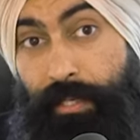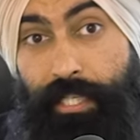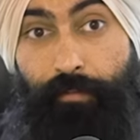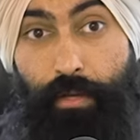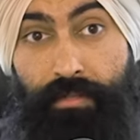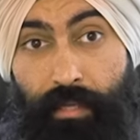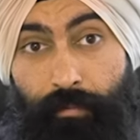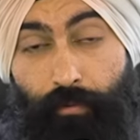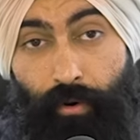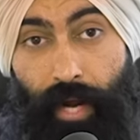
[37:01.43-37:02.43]
because I've used it
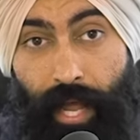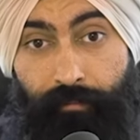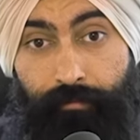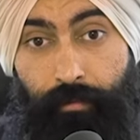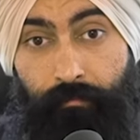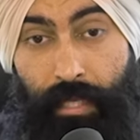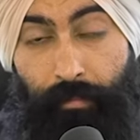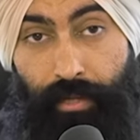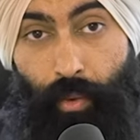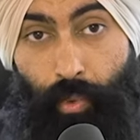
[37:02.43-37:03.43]
before. I have
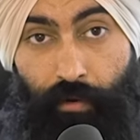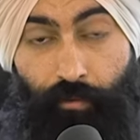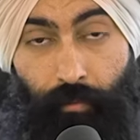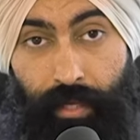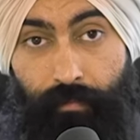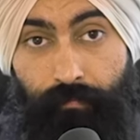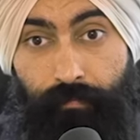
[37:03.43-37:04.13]
people that work for me